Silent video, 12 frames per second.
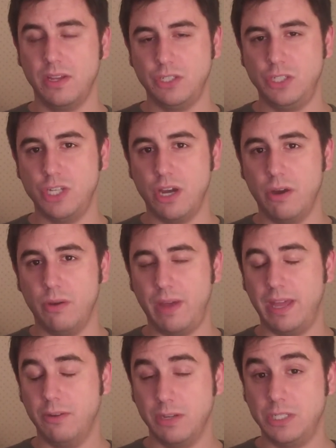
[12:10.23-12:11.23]

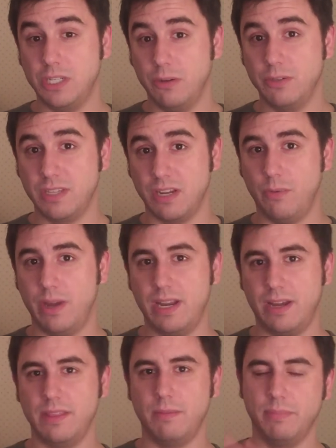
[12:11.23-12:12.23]
Angry Joe is going to want it
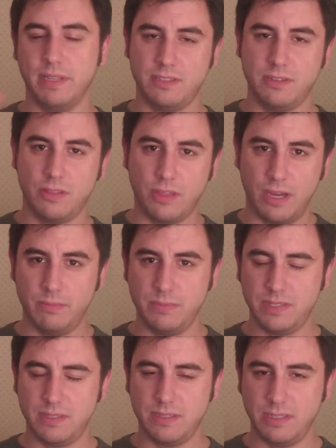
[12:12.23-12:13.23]
on the Blistered
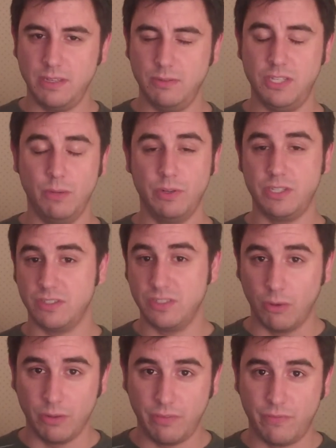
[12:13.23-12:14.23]
Thumbs YouTube, which is
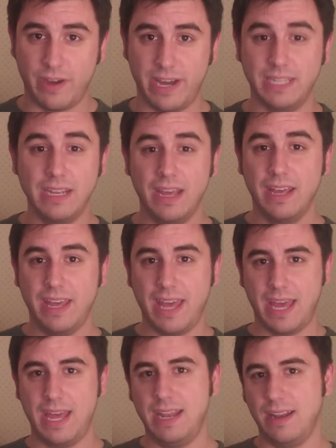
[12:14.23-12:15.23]
totally fine,
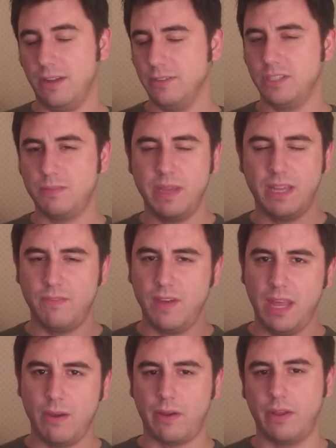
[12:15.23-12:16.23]
and I'll just make a
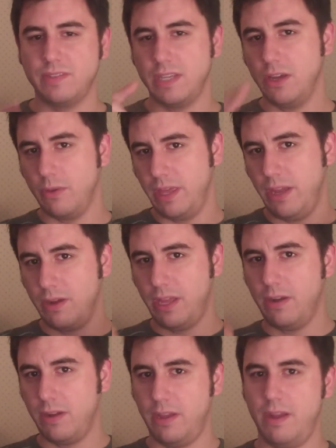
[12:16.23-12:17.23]
video and I'll say go here,
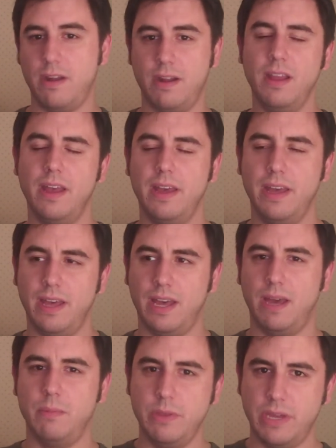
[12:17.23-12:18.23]
here, here,
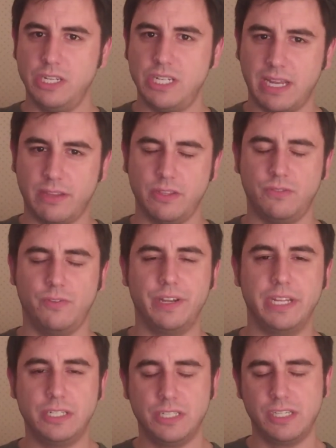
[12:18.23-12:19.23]
and you can check out this
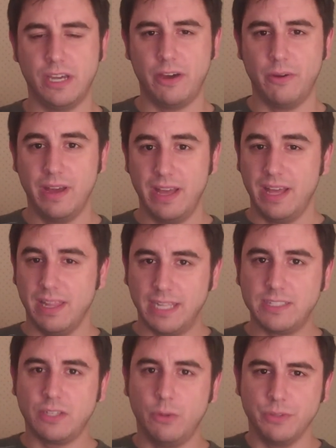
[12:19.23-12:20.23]
footage. So
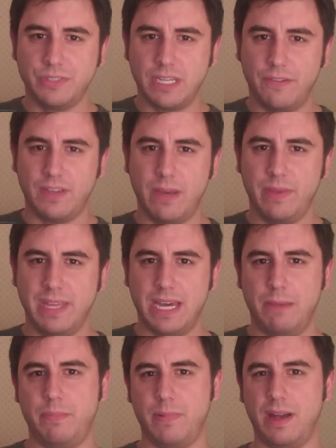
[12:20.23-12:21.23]
lots of cool stuff coming
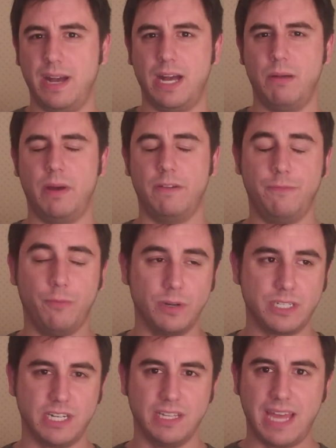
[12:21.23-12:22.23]
up.
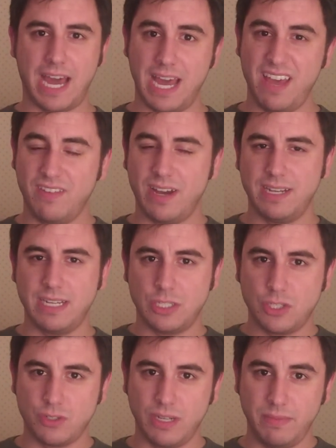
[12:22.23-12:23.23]
Unfortunately, I've gotten
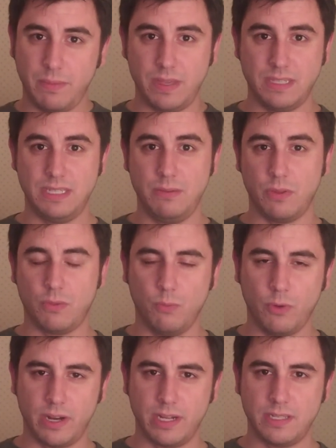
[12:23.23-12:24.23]
extremely busy with
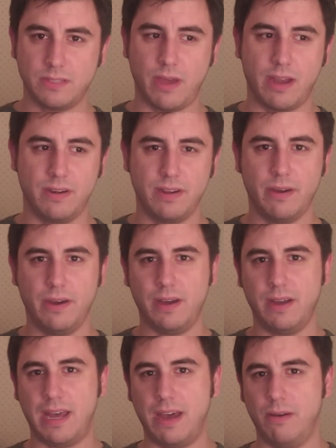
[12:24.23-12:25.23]
work, so I don't know
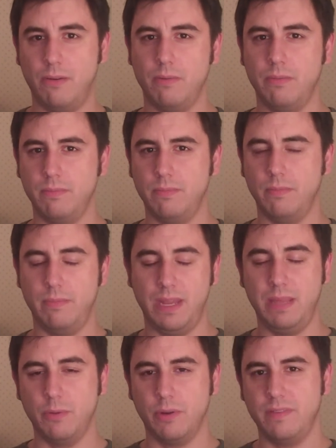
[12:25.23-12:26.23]
how
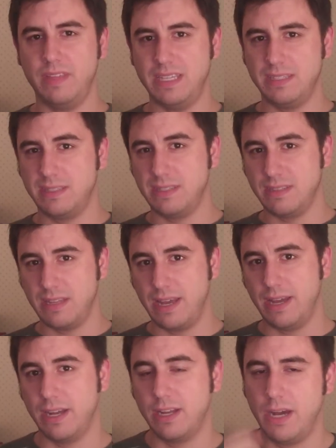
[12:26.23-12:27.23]
many more of these
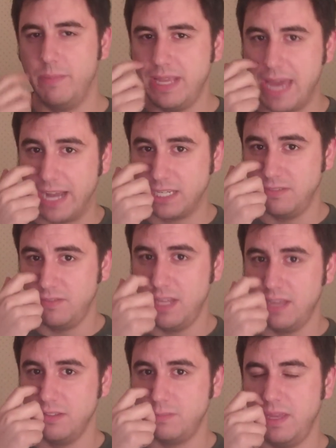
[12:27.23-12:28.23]
comedy action
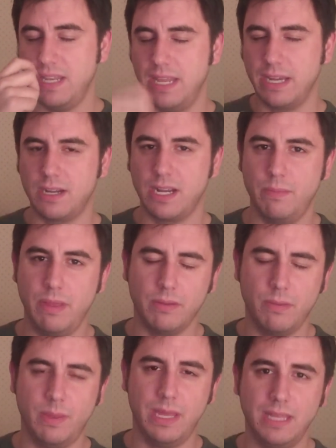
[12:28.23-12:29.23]
videos me and Nick are going to be able
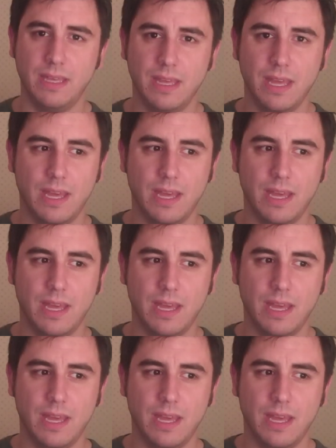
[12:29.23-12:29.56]
to make.